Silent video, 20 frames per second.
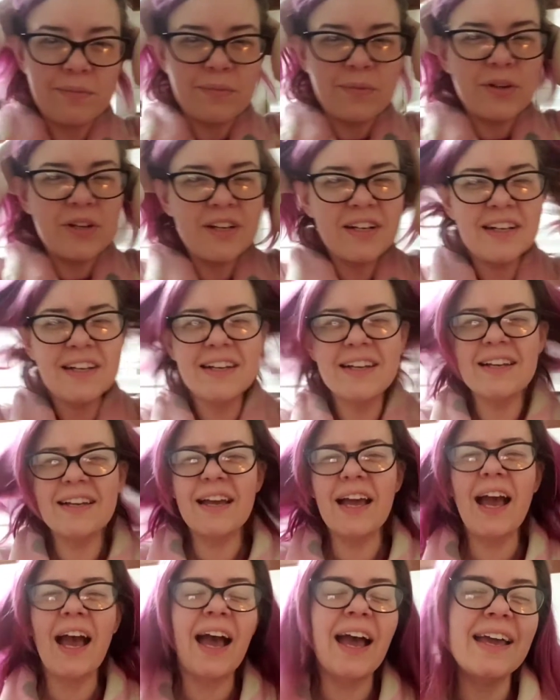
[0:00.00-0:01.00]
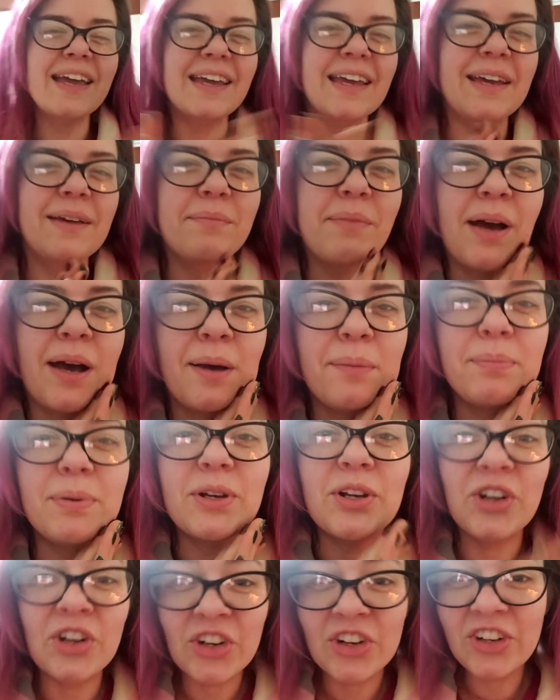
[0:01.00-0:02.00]
Good morning. I am
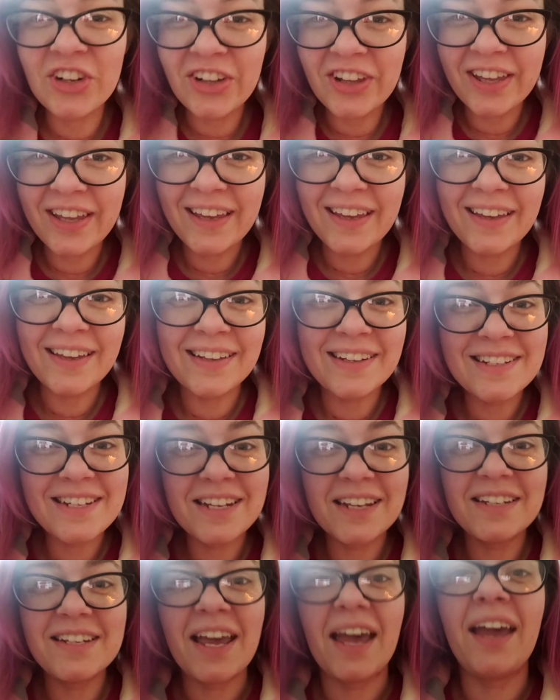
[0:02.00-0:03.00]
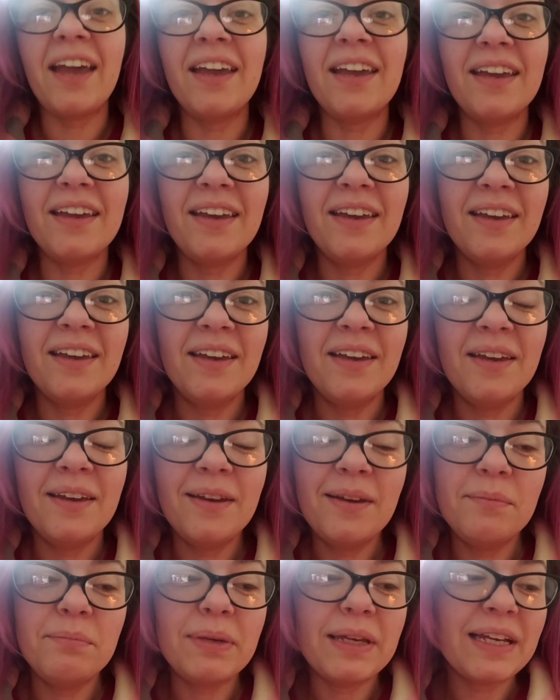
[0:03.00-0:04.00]
up early today
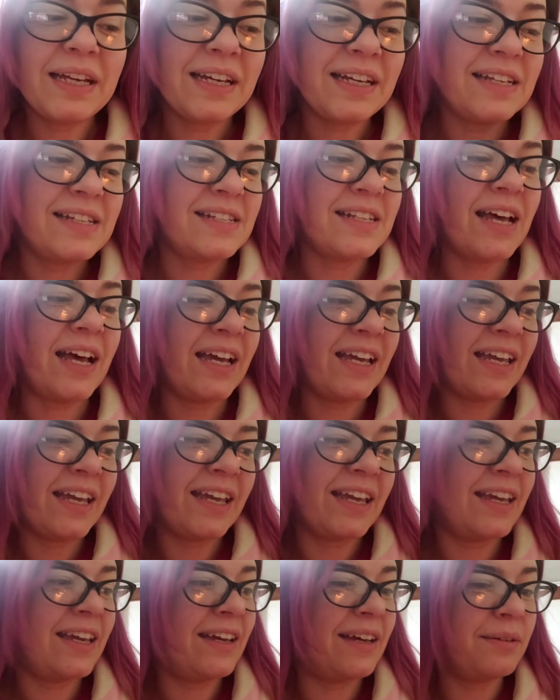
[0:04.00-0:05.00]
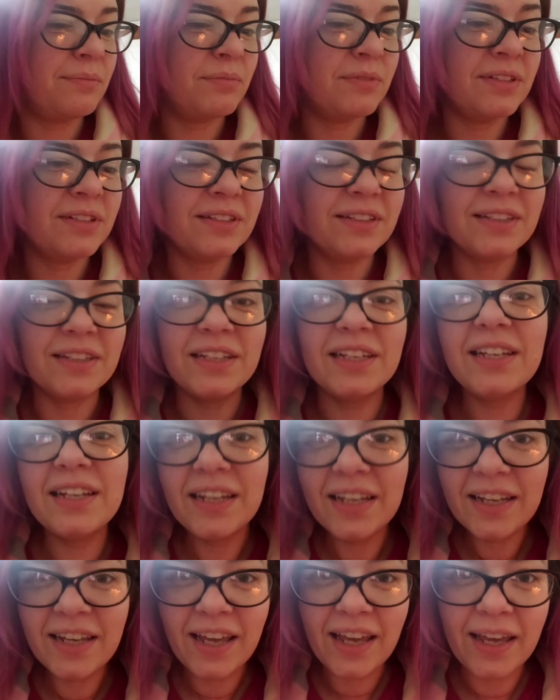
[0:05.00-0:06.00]
because I am
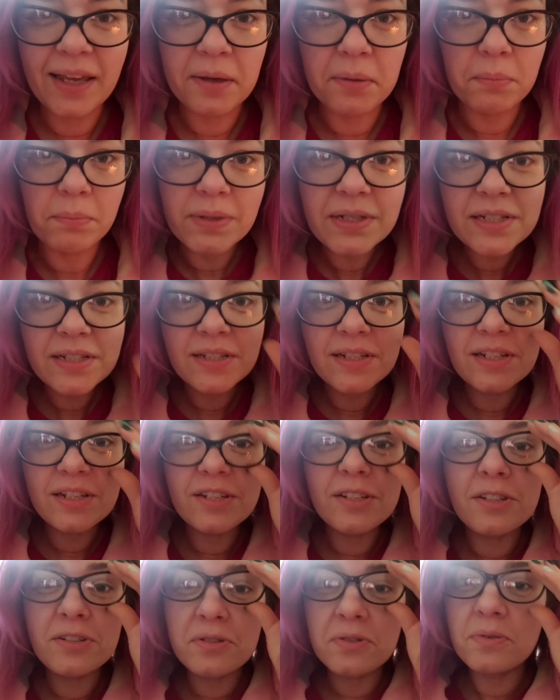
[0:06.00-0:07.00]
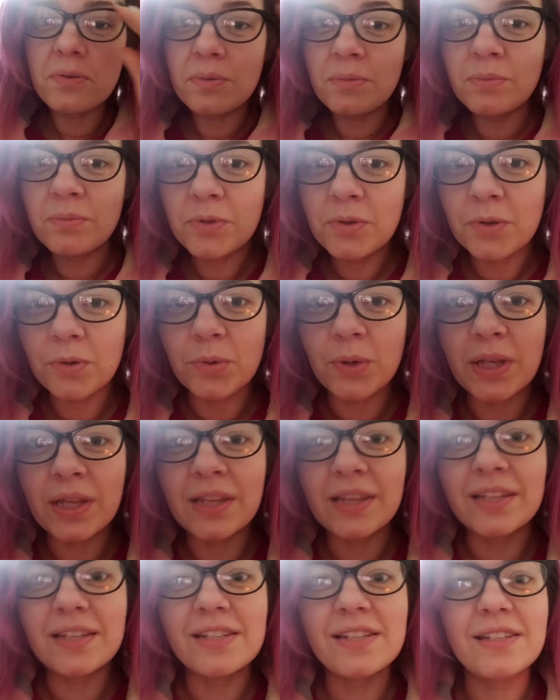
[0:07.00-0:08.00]
leading a business Zoom
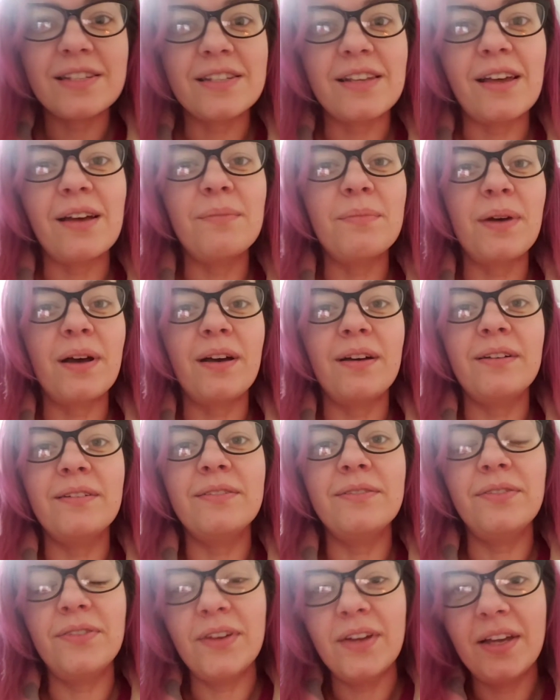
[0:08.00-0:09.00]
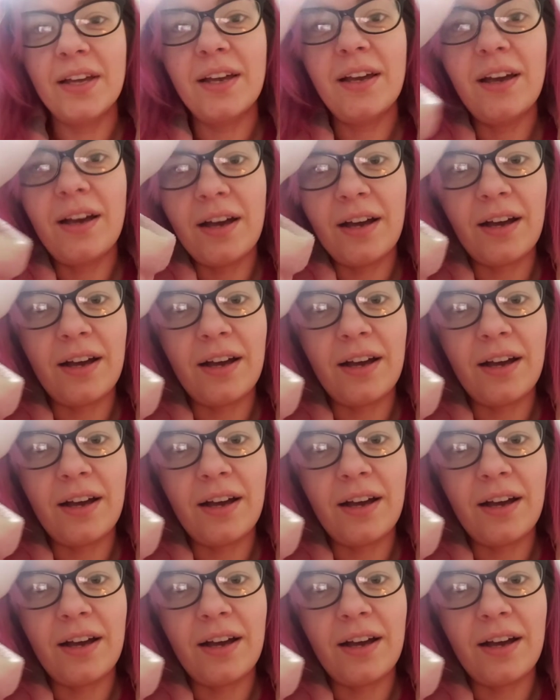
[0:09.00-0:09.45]
with some of